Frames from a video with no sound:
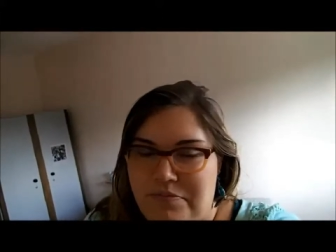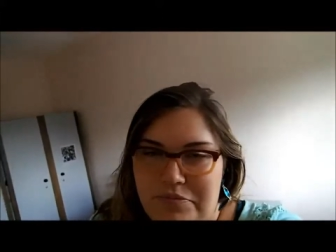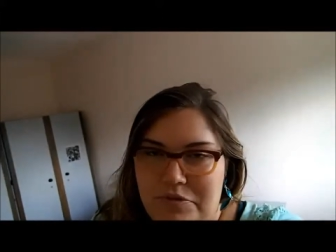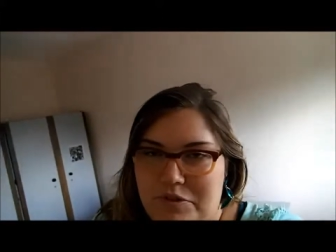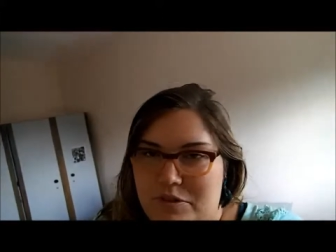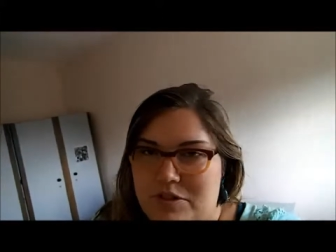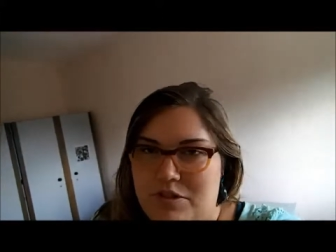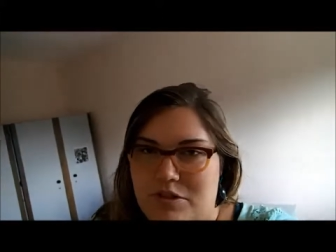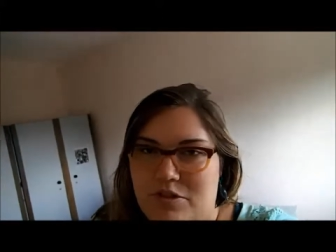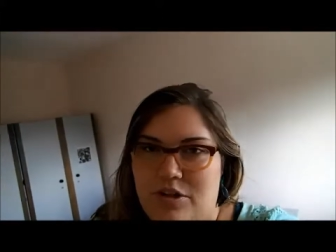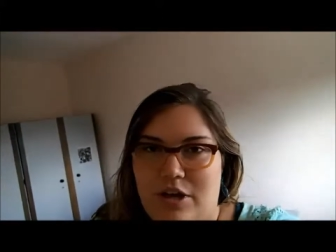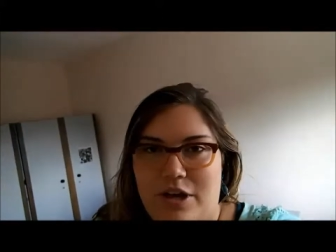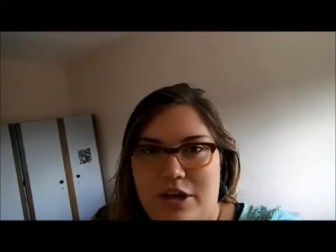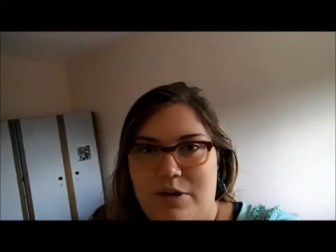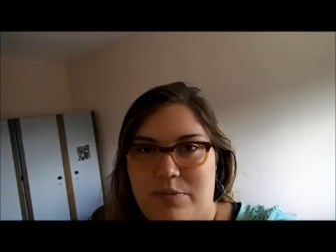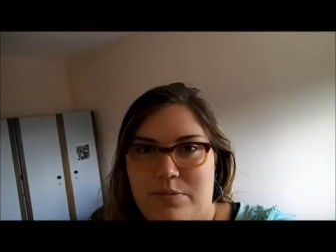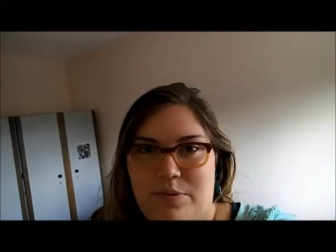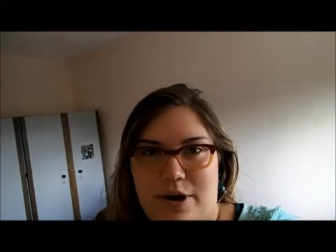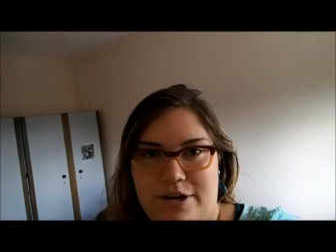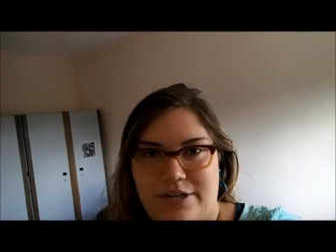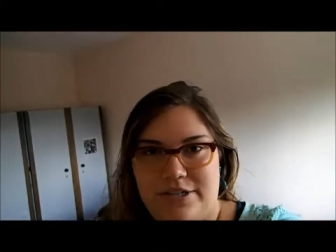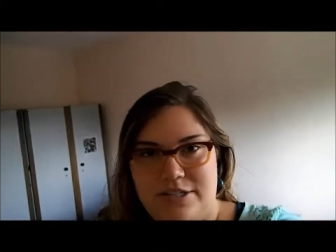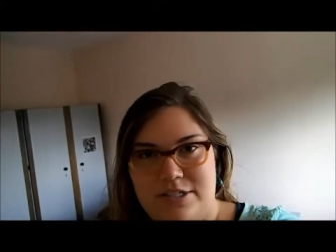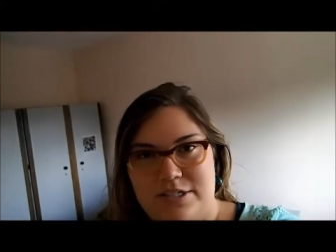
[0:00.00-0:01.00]
just so they can
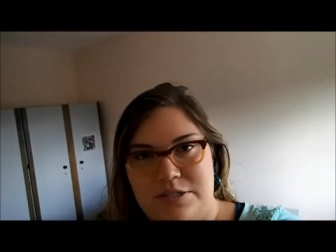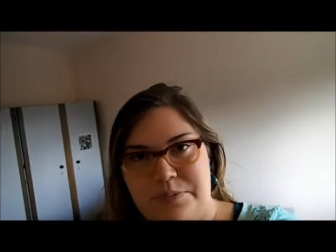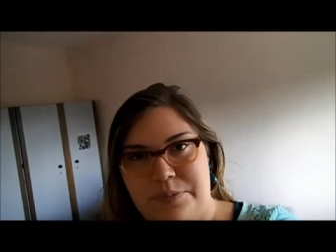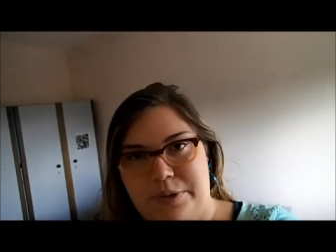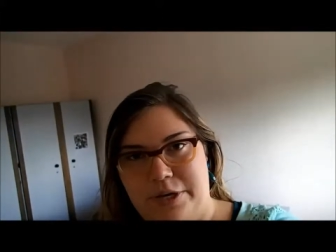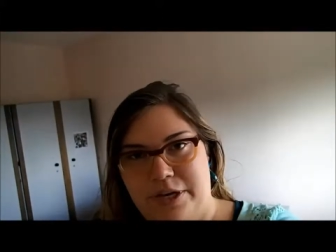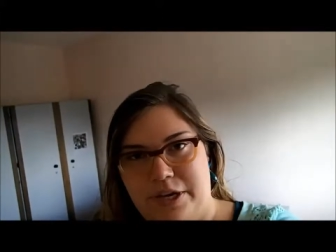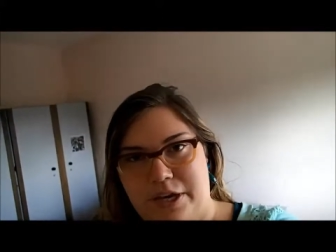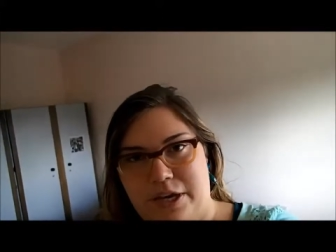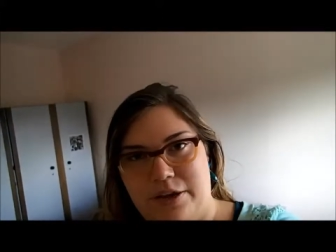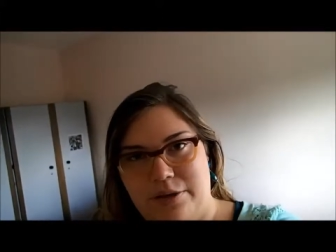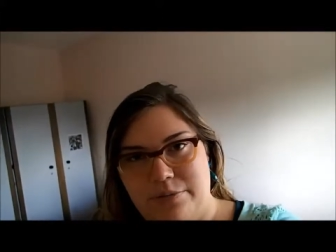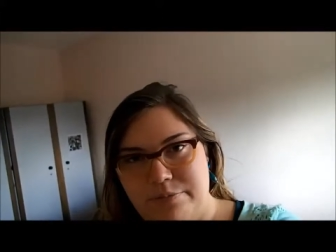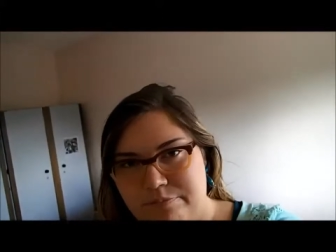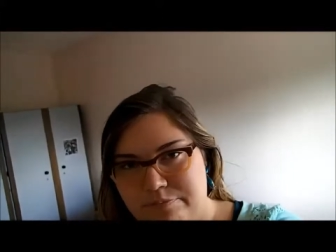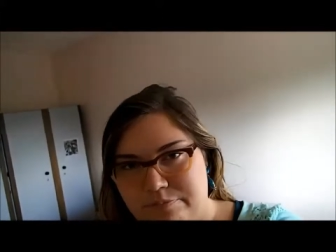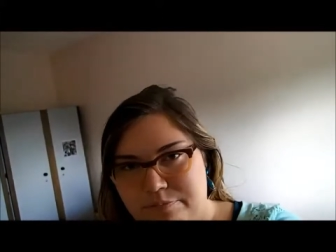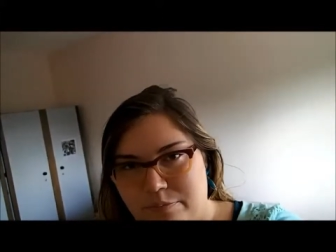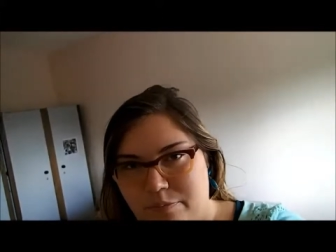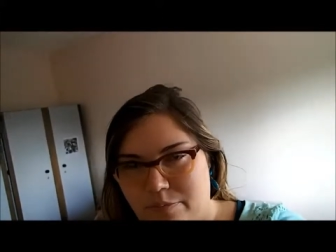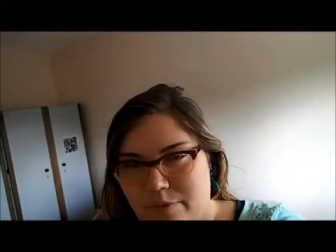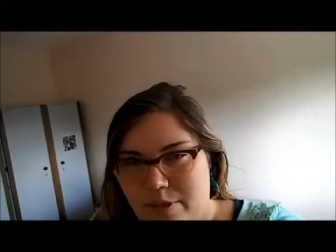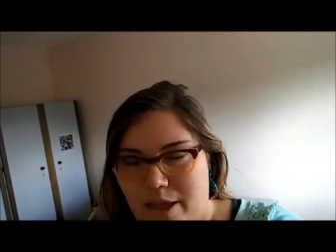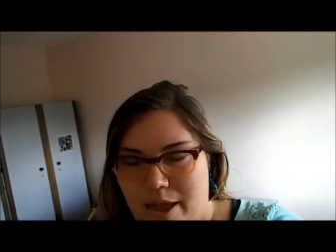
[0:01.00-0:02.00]
practice speaking
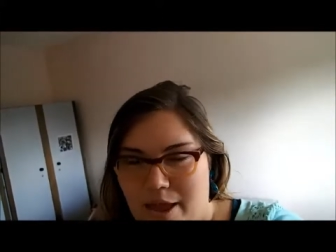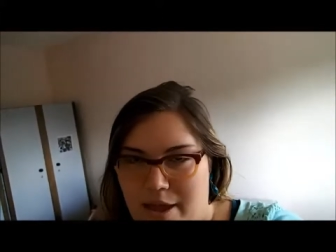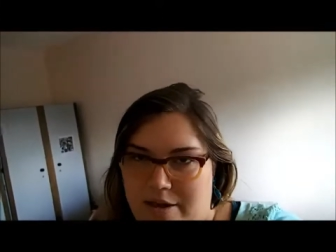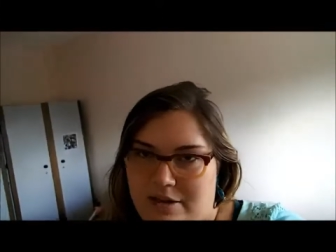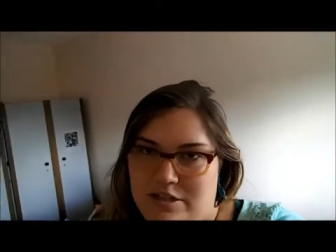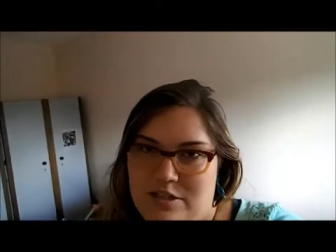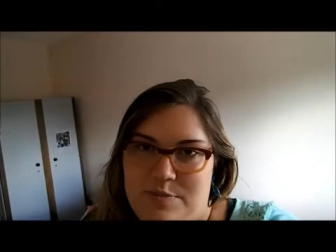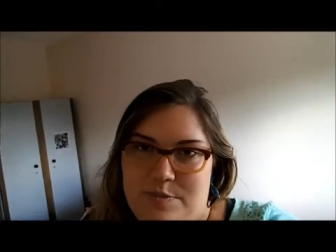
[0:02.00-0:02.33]
and